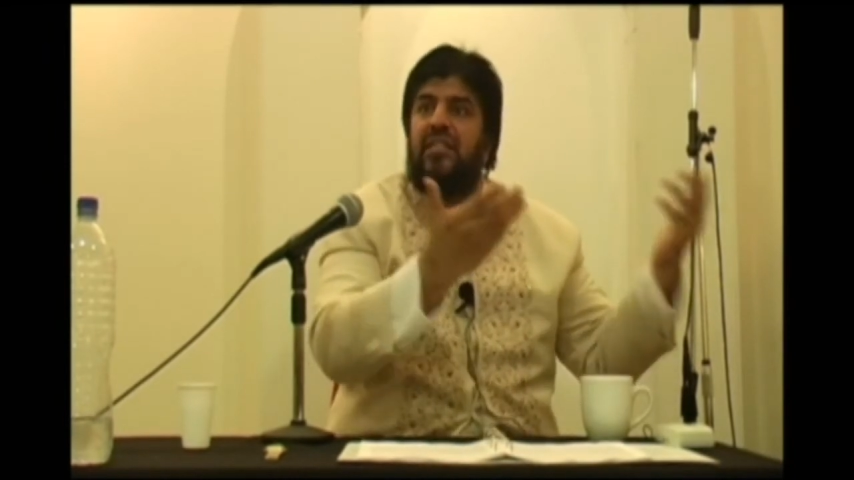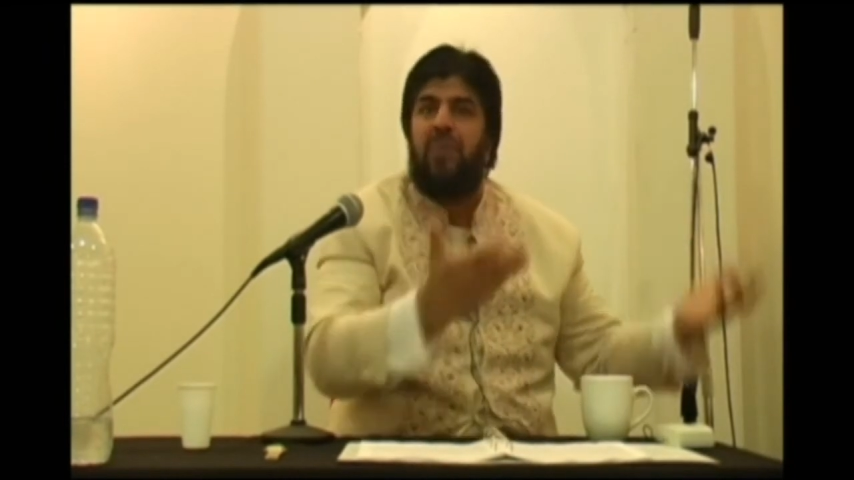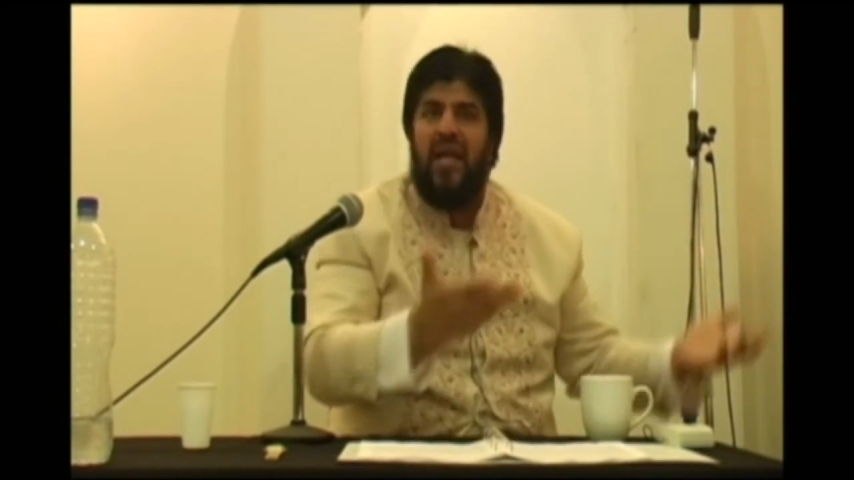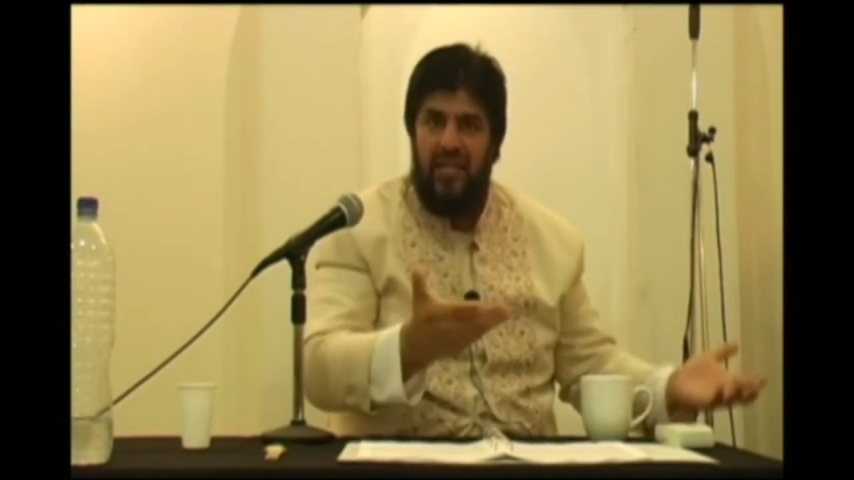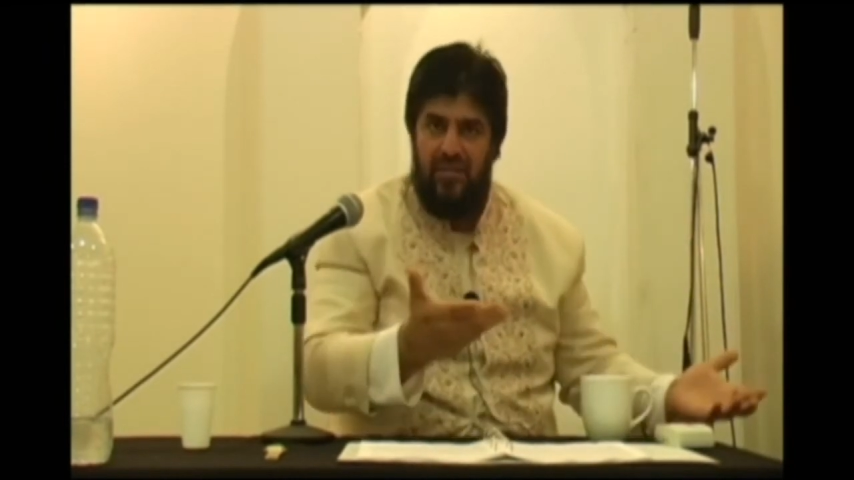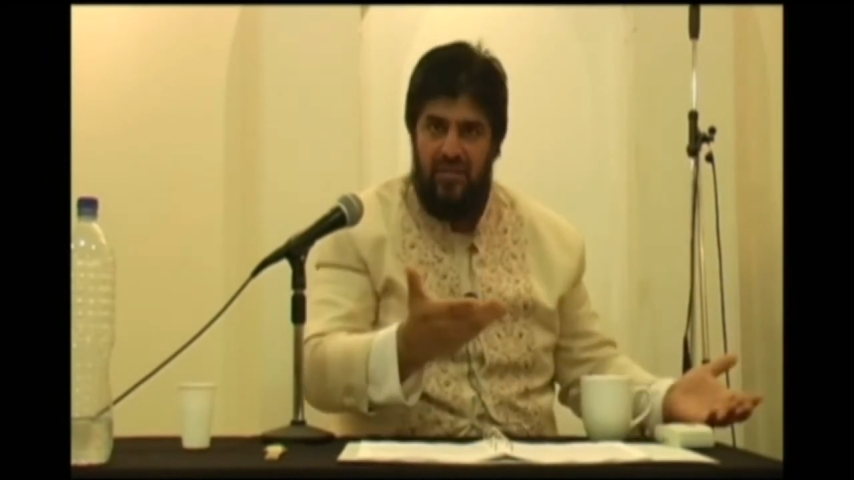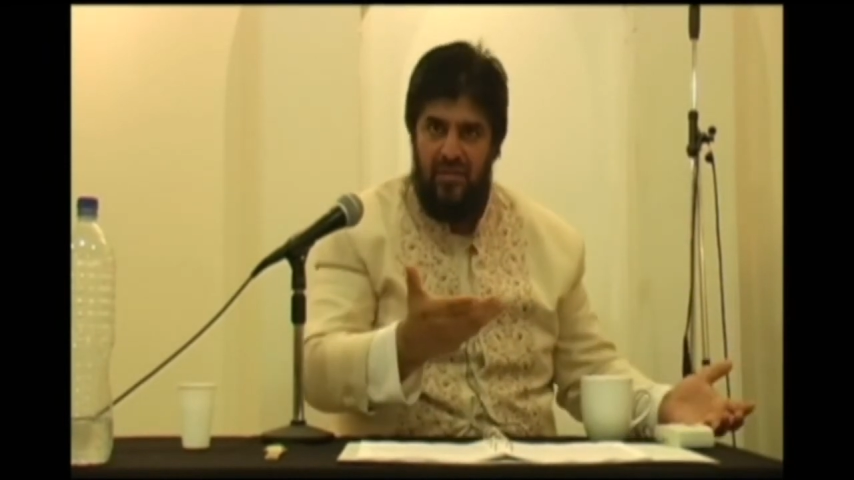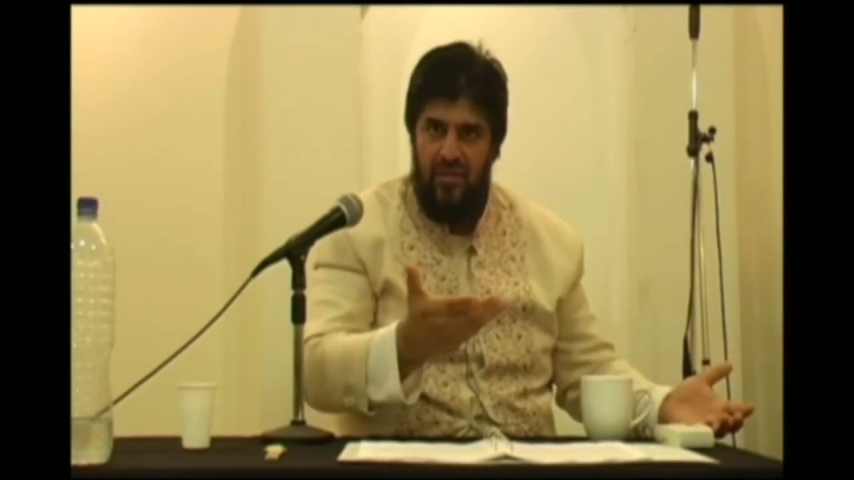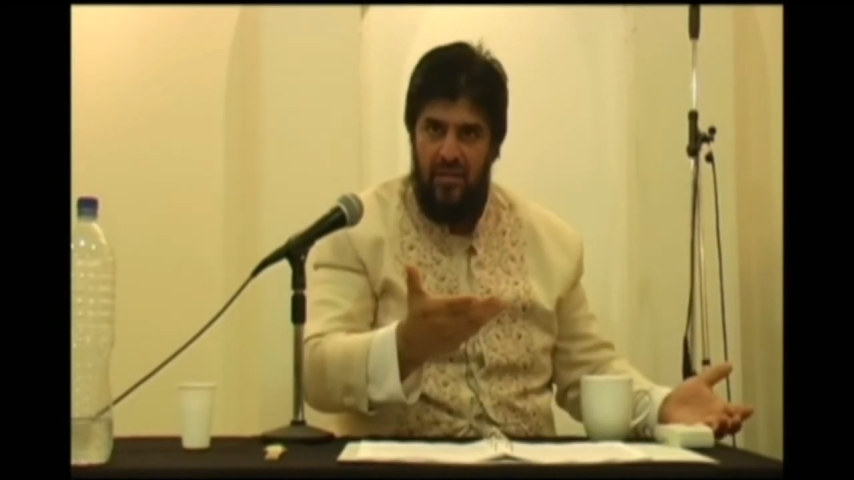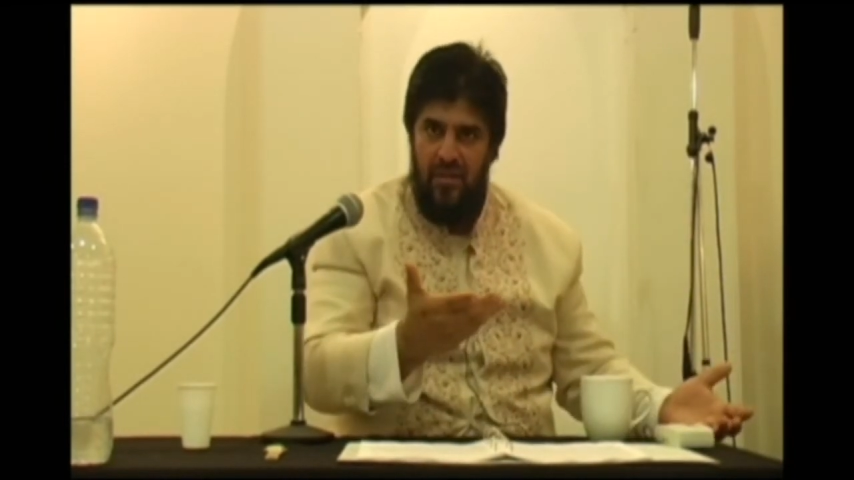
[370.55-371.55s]
palace.
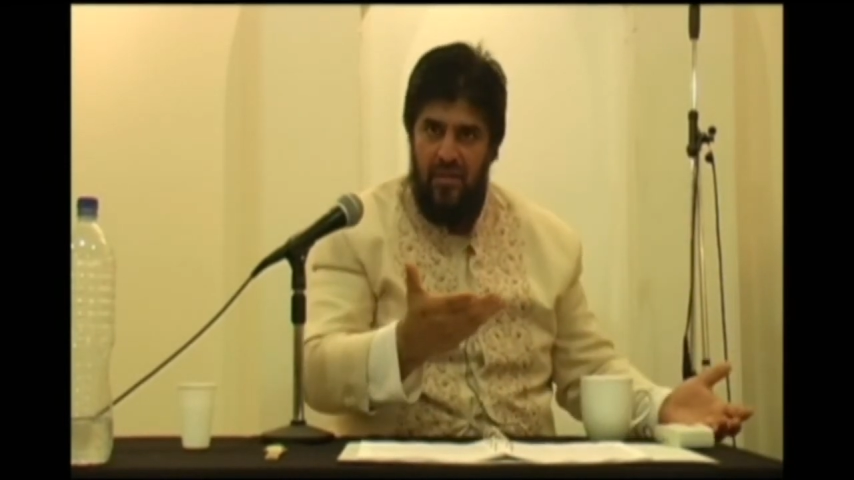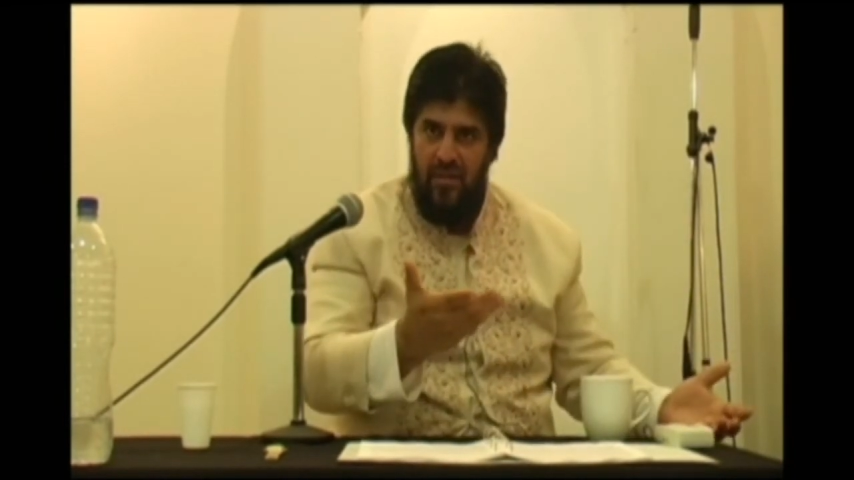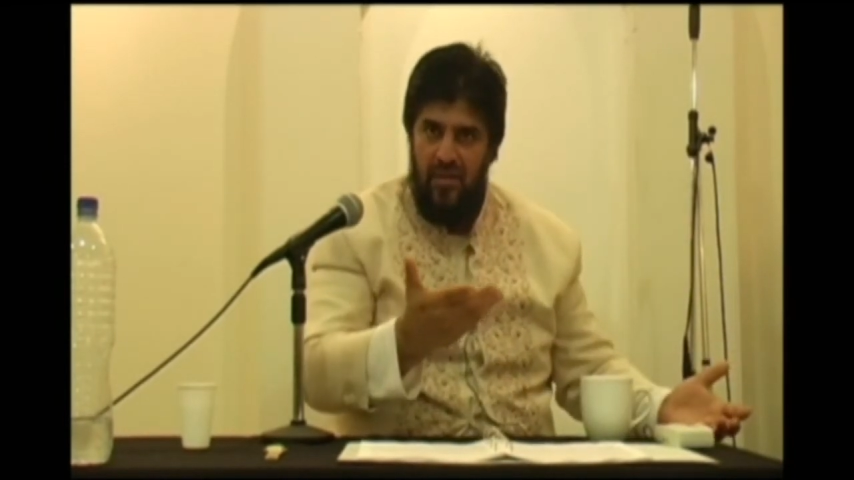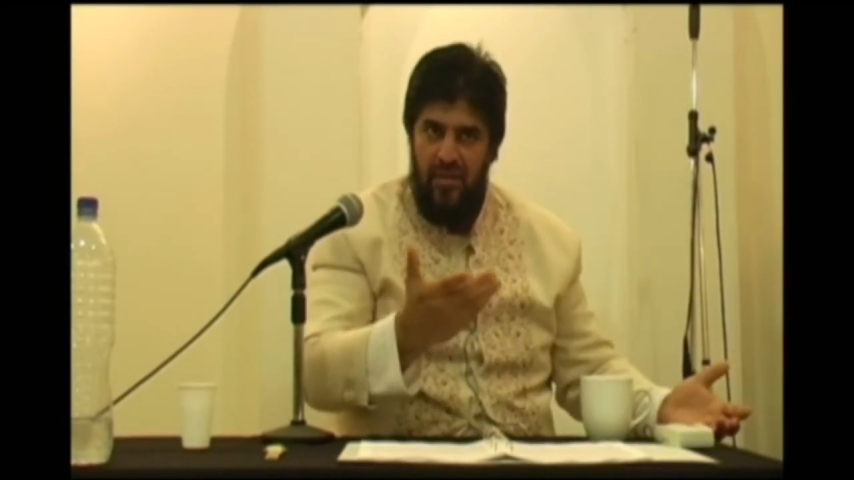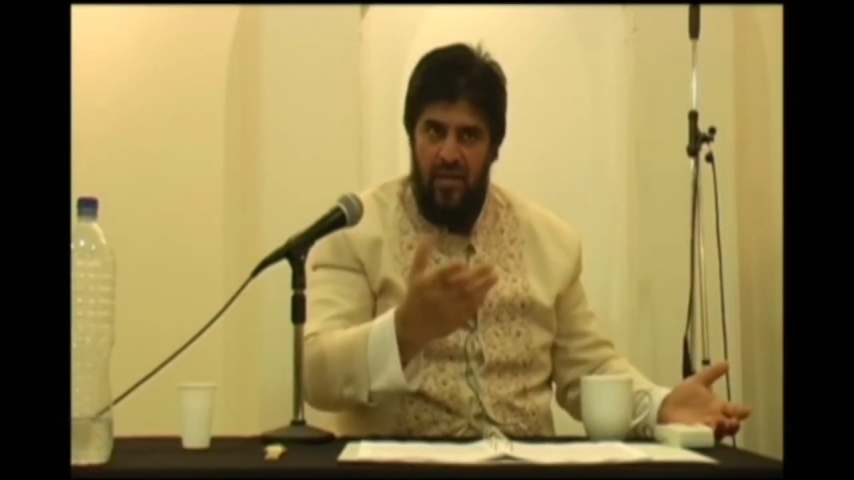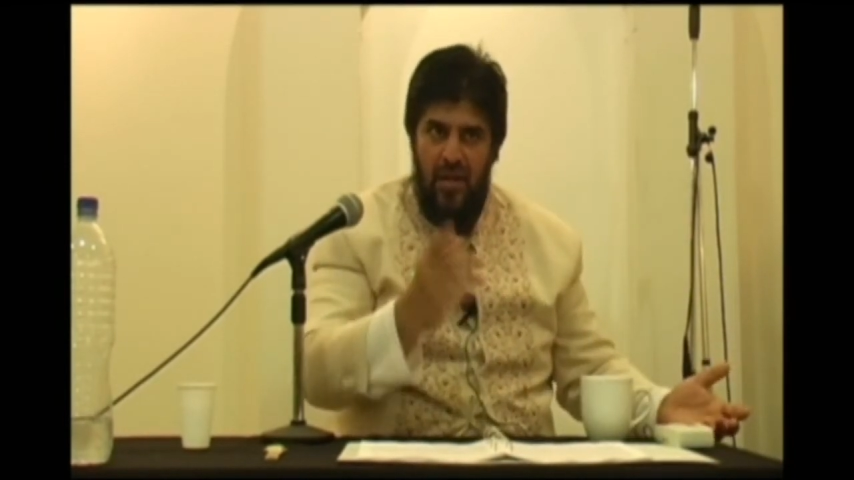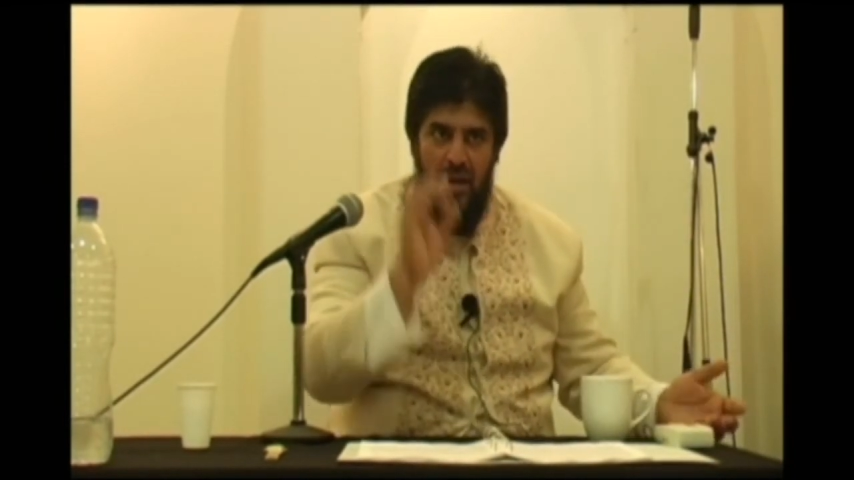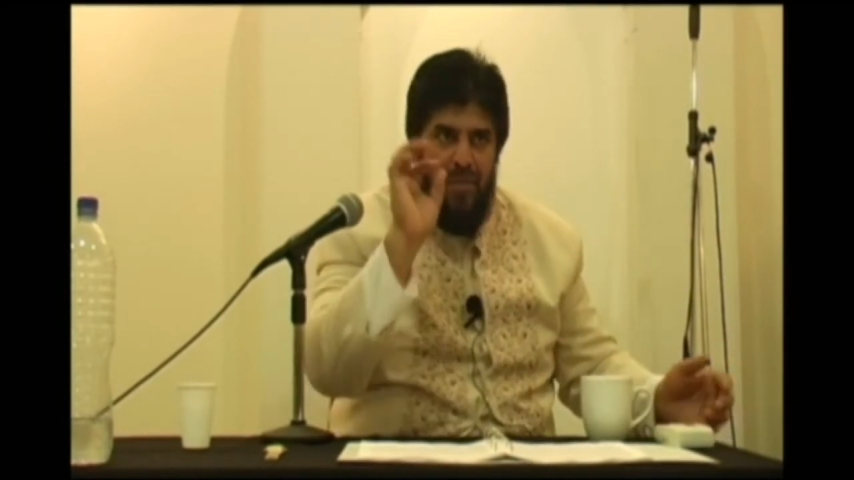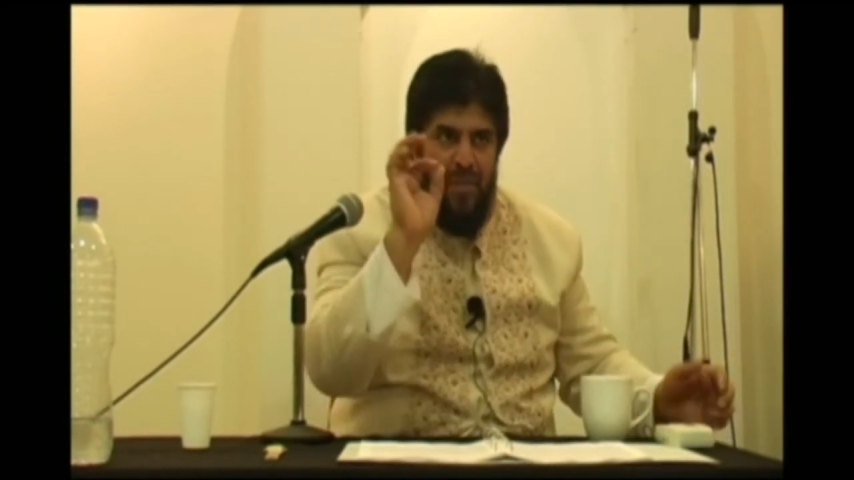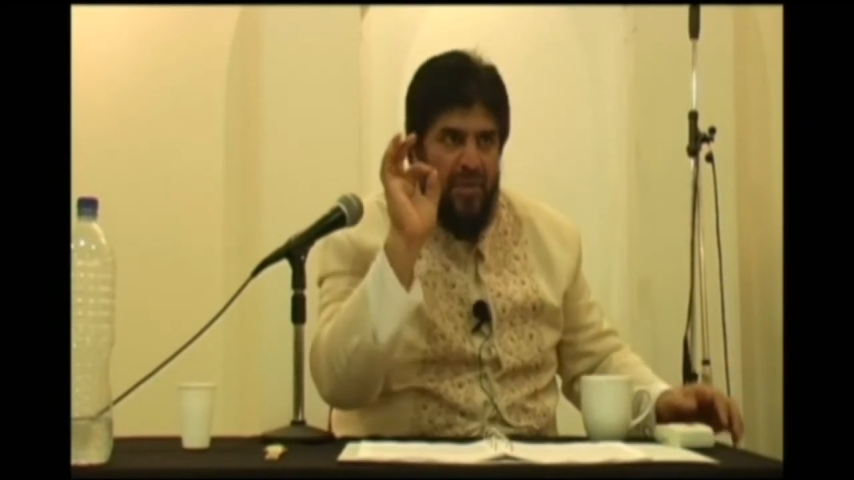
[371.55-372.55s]

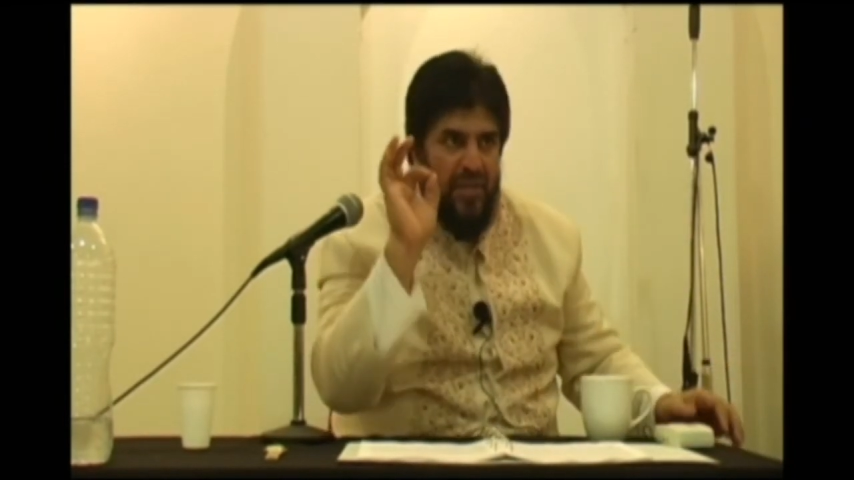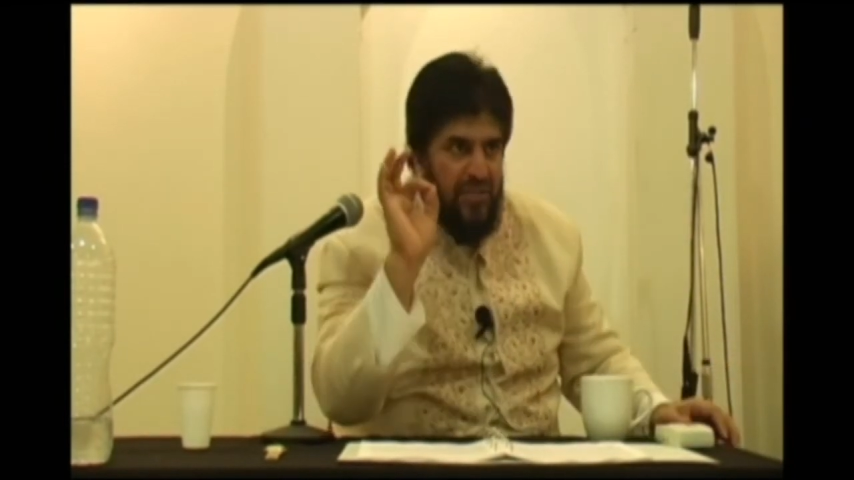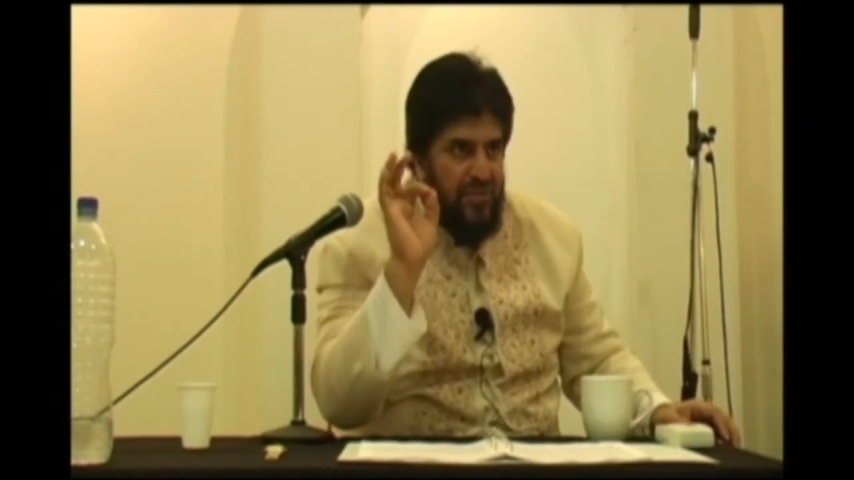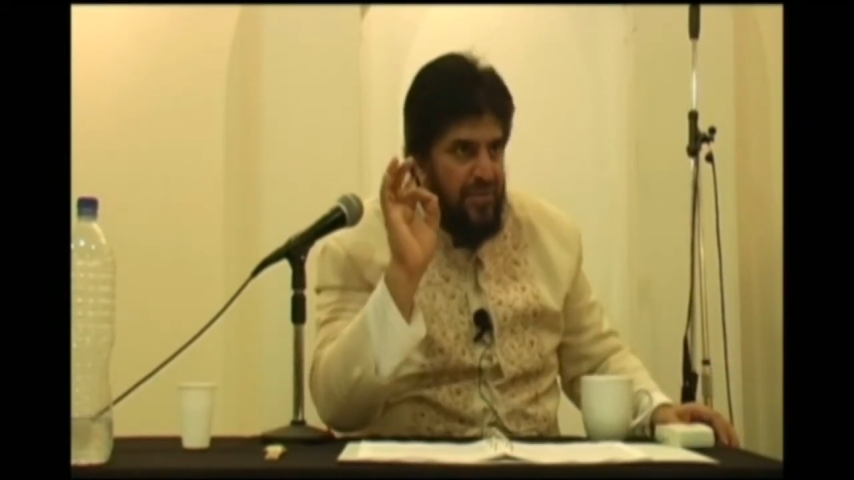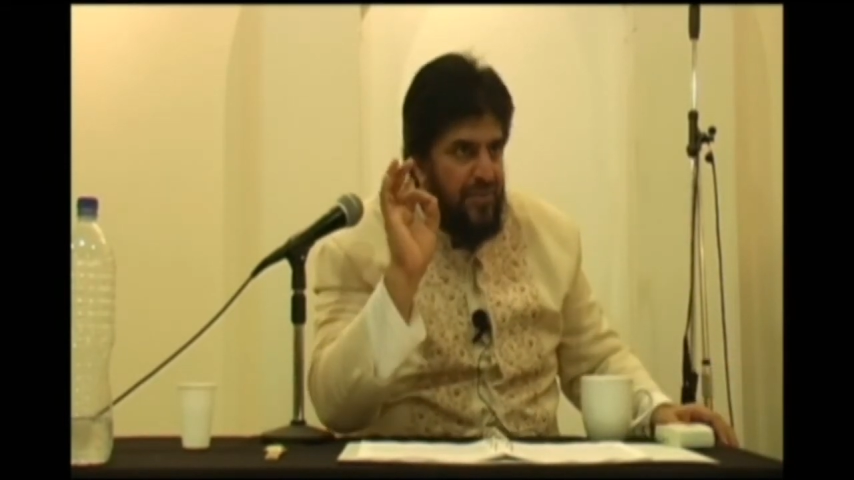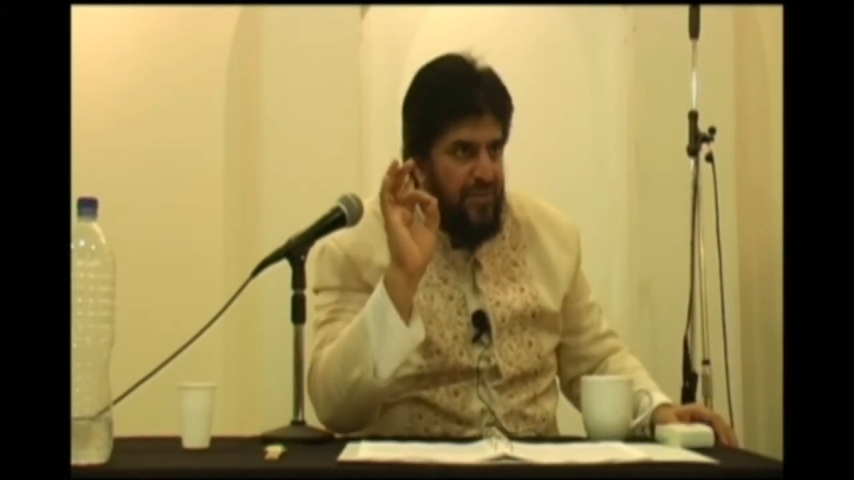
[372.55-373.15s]
Remember this.